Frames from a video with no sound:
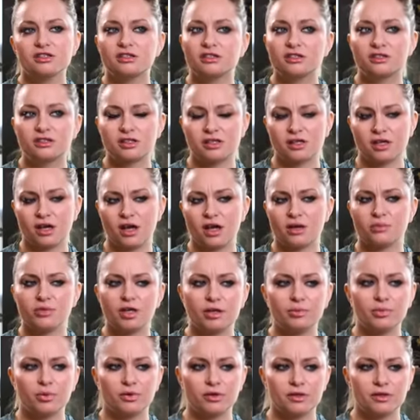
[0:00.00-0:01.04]
To get on
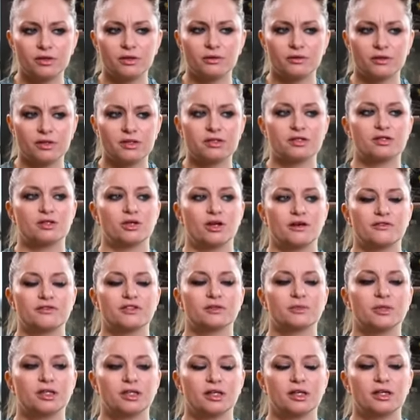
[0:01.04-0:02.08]
my porn no list, you have
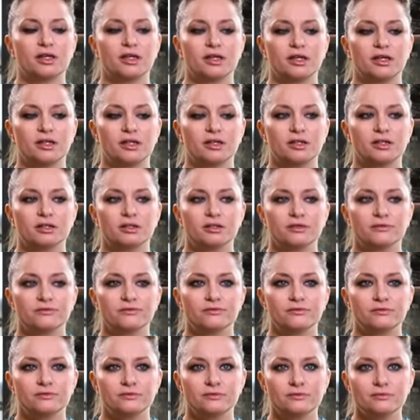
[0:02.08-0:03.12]
to be like,
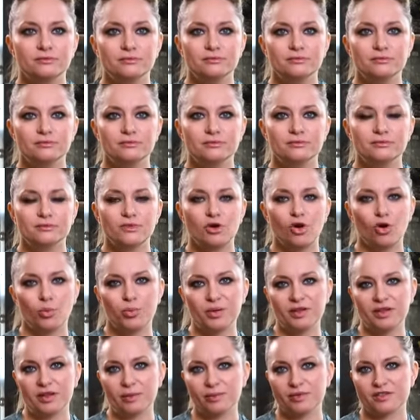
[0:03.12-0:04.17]

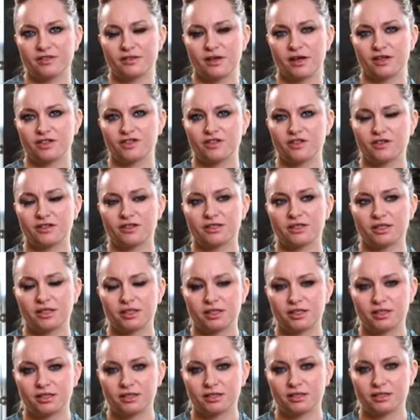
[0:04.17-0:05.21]
openly
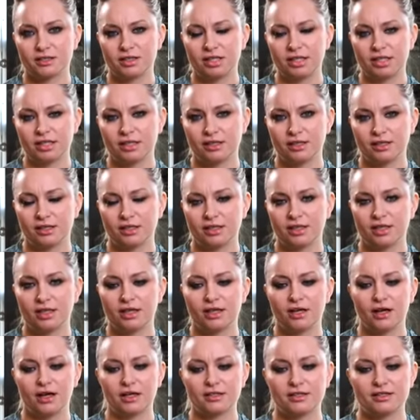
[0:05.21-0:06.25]
misogynistic in a
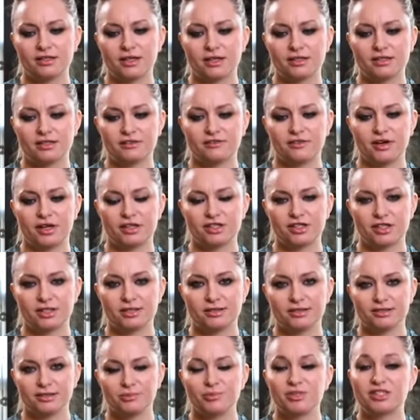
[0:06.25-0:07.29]
not sexy
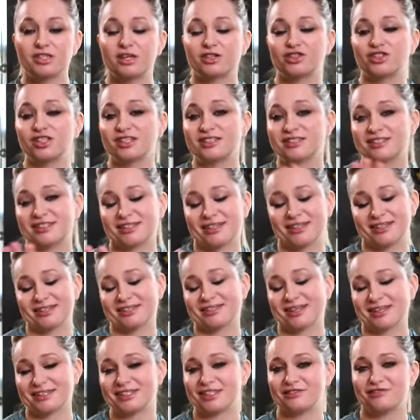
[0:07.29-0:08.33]
fashion. Misogynistic in a
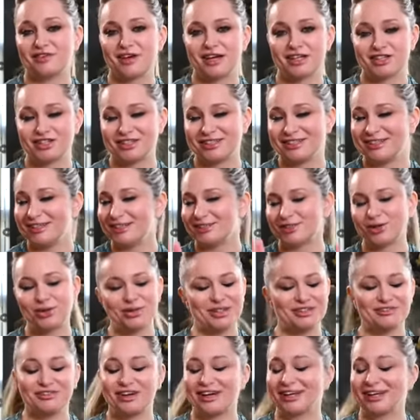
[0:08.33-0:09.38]
sexy fashion?
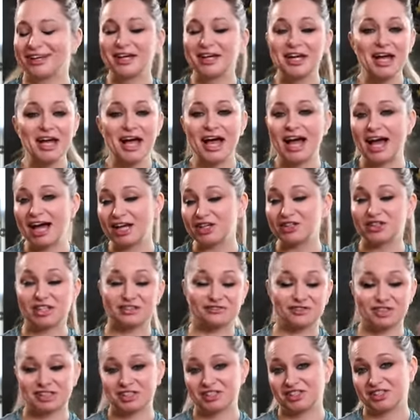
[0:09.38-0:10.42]
Totally fine. I do that
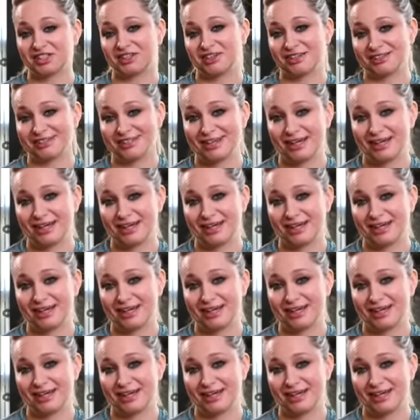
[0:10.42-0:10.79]
fucking shit all the